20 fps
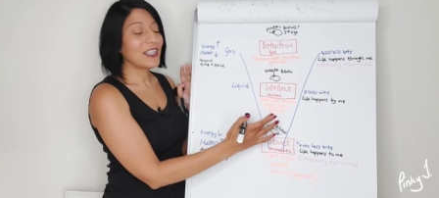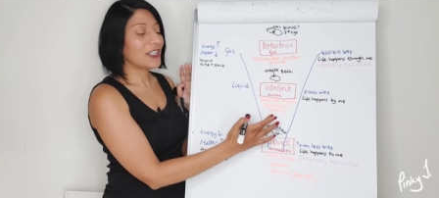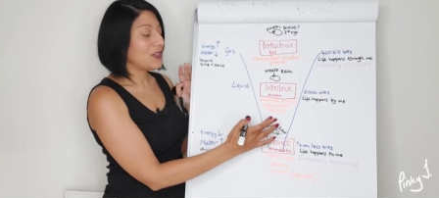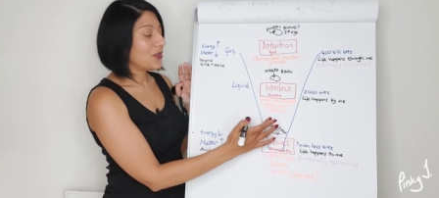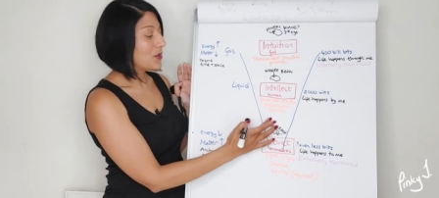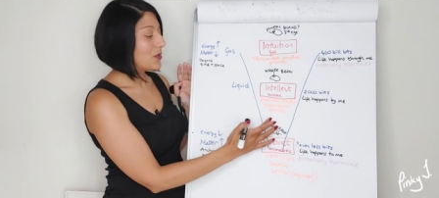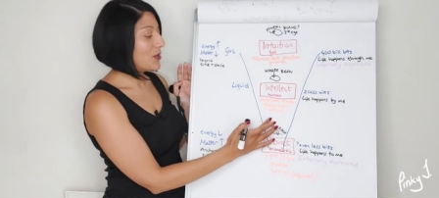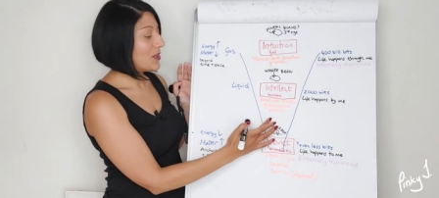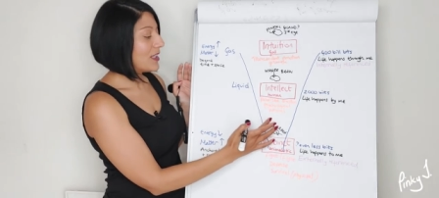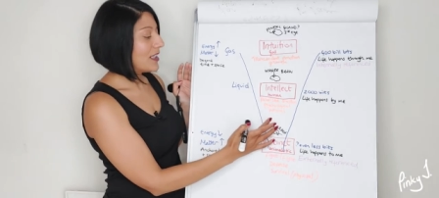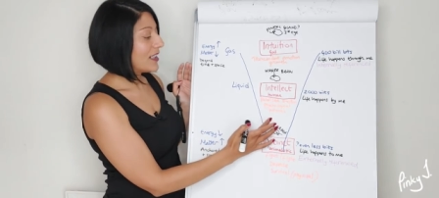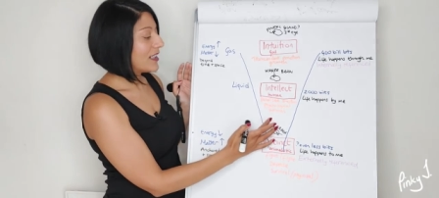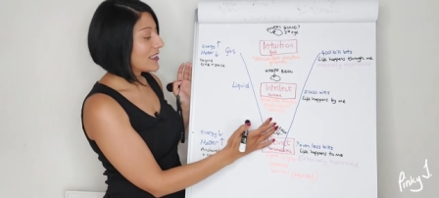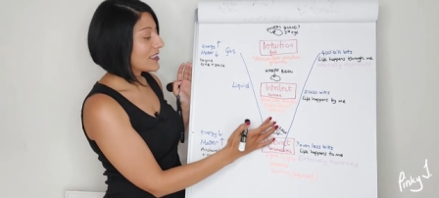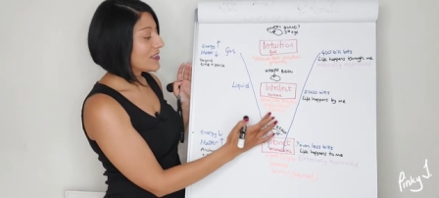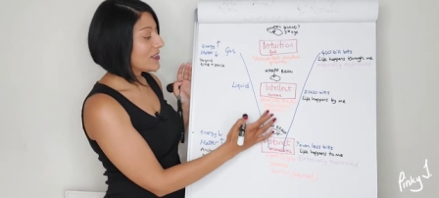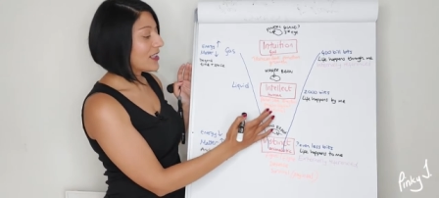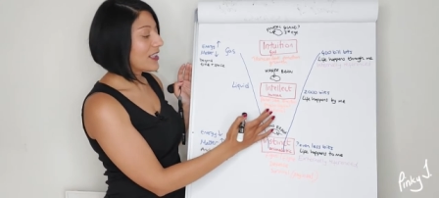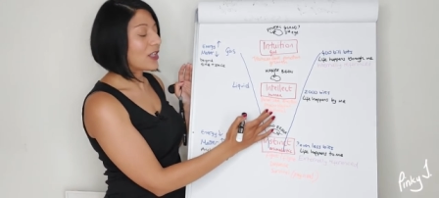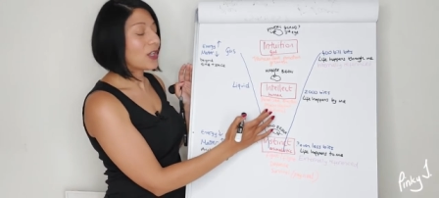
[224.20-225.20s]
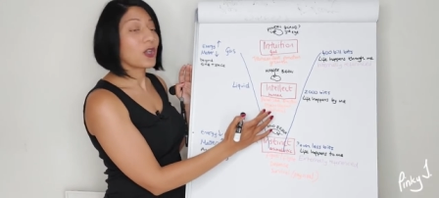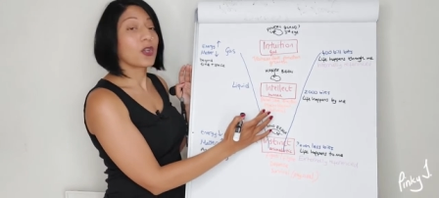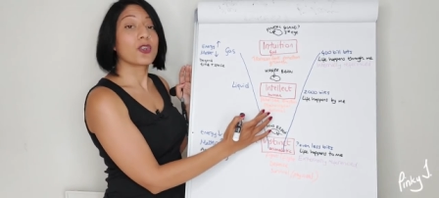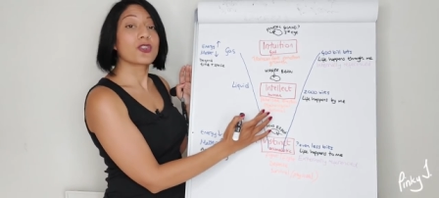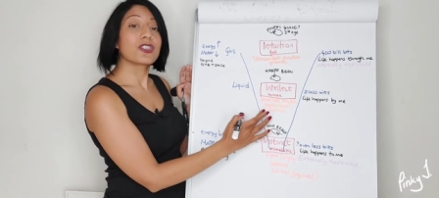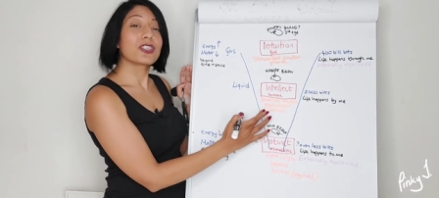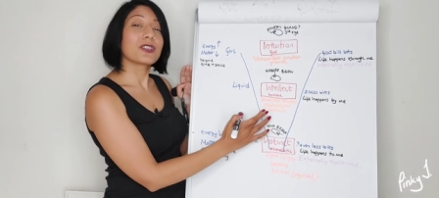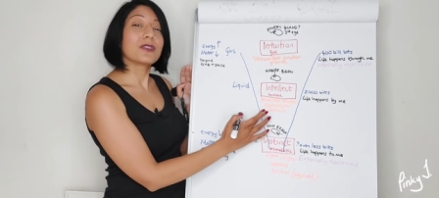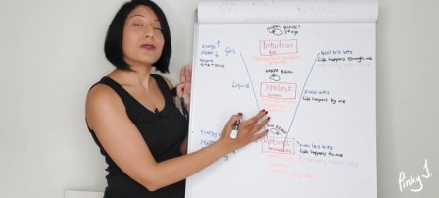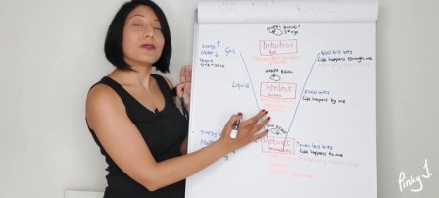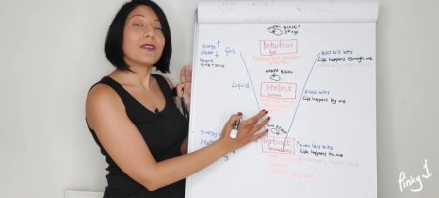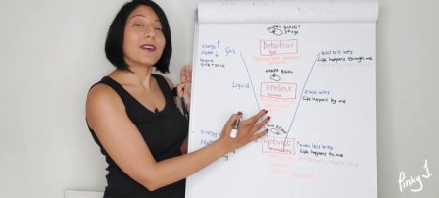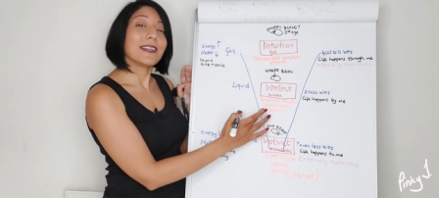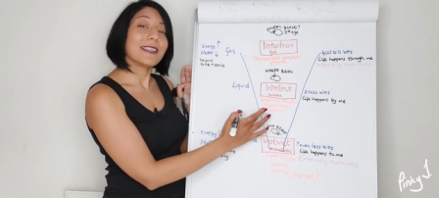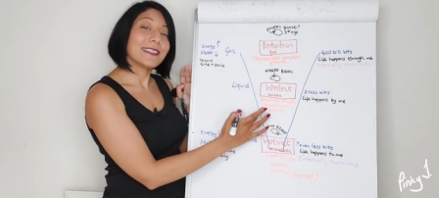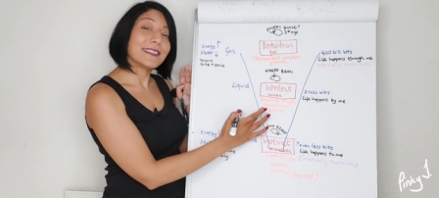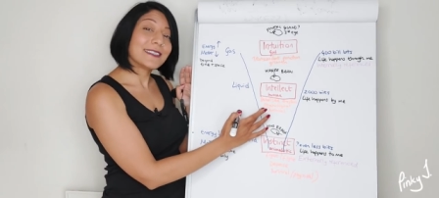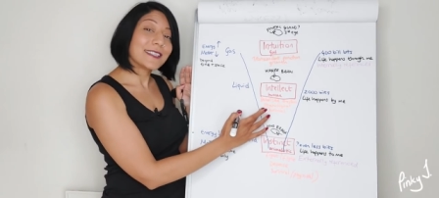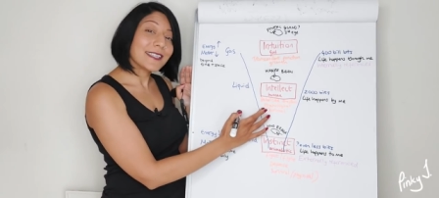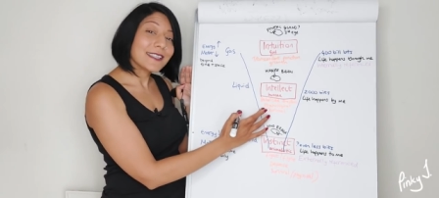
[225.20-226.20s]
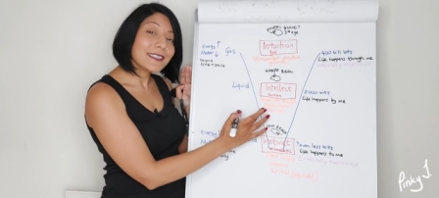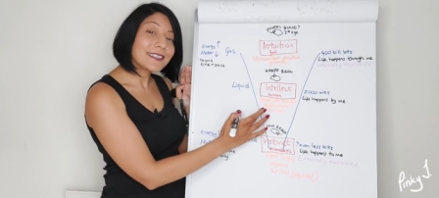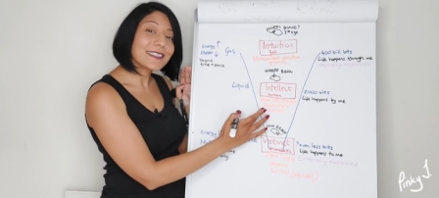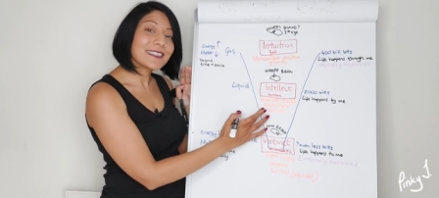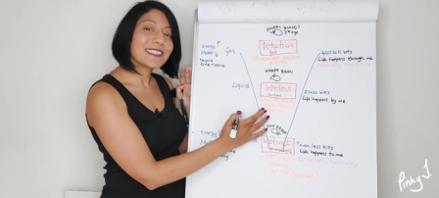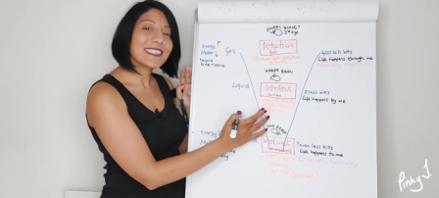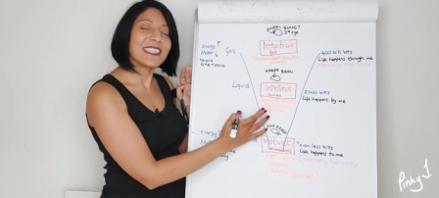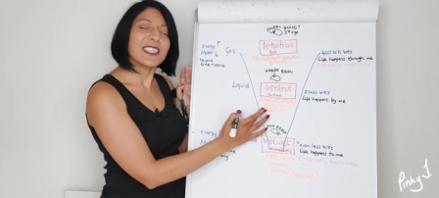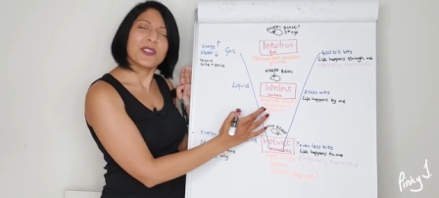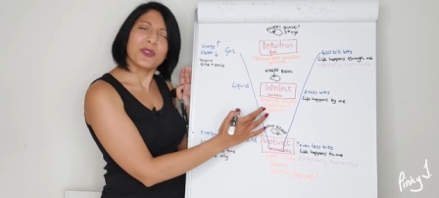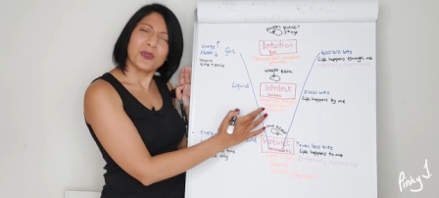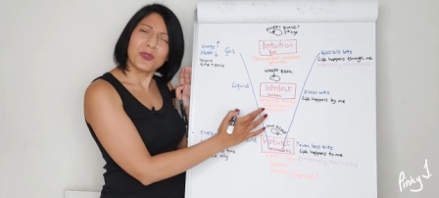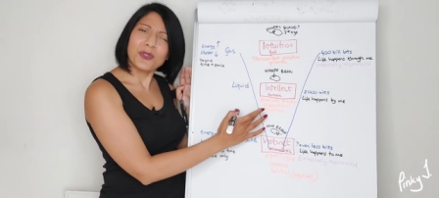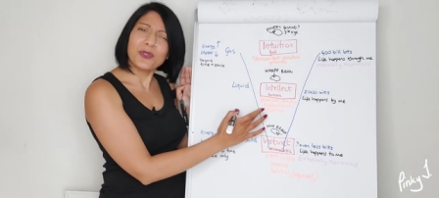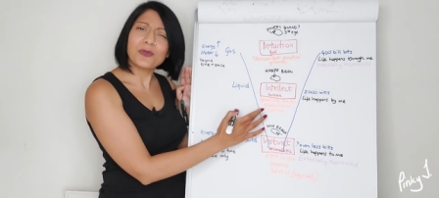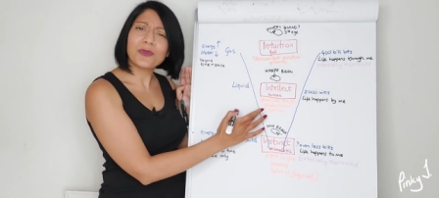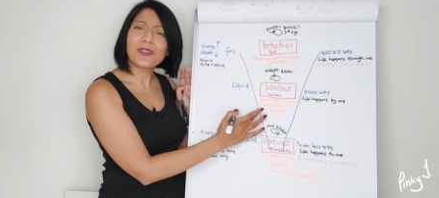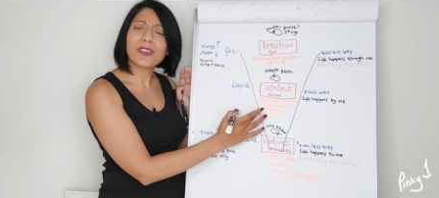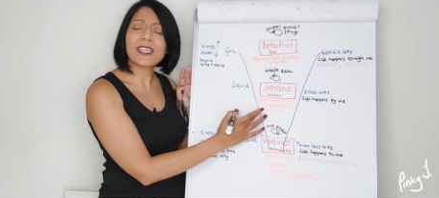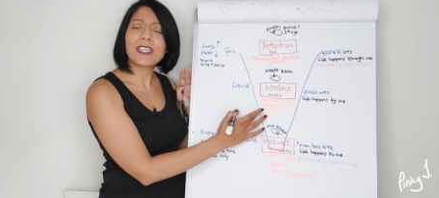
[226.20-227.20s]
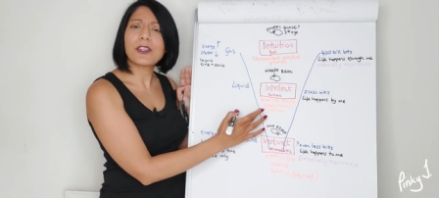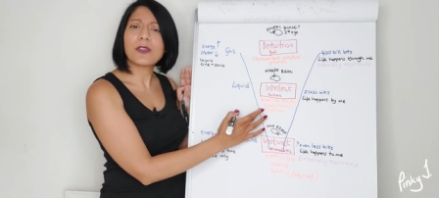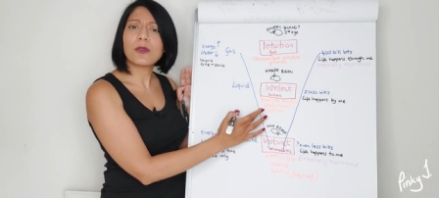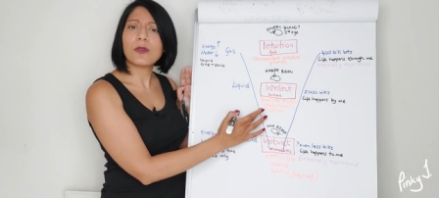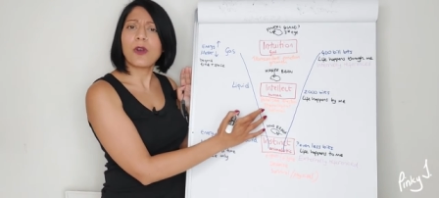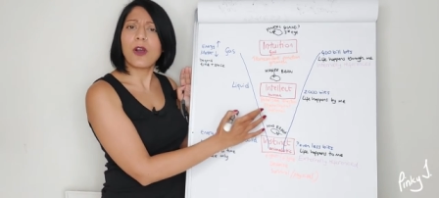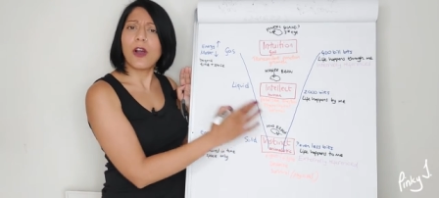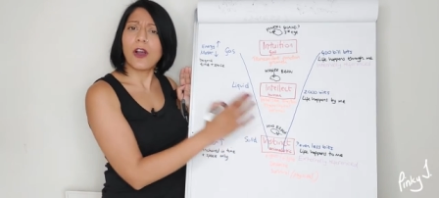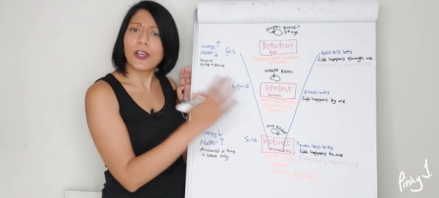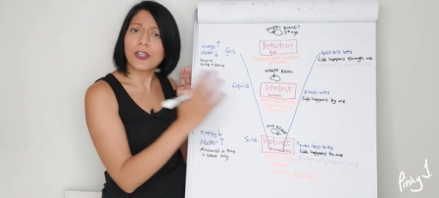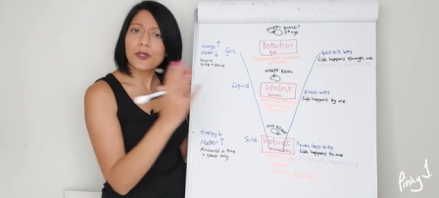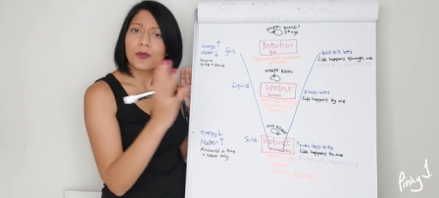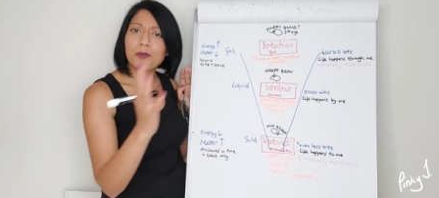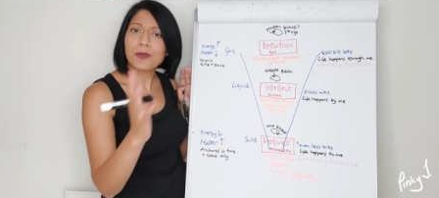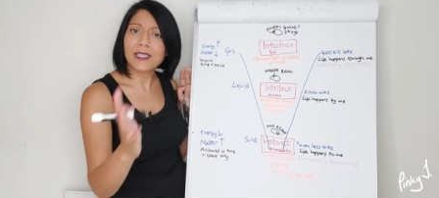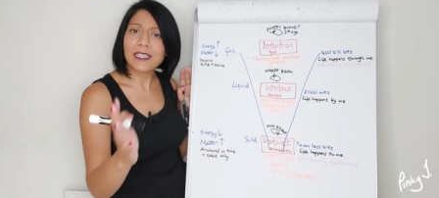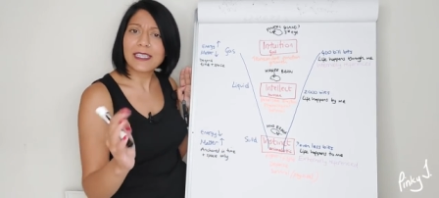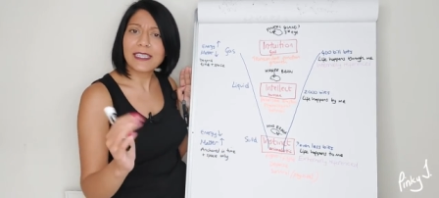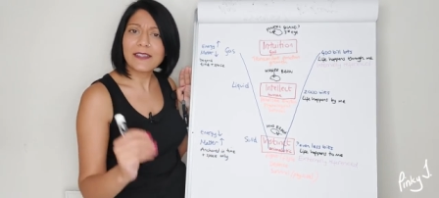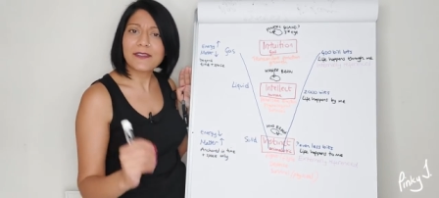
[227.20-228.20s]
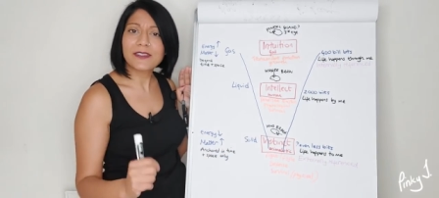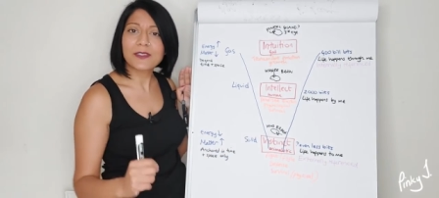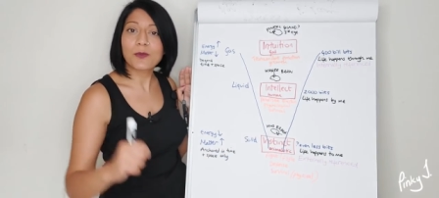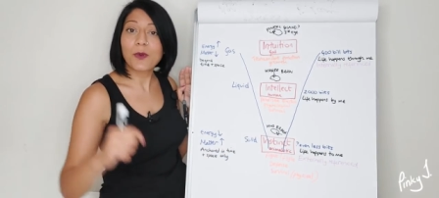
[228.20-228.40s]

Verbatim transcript: your uh, psychological identity, who you think you are, your beliefs.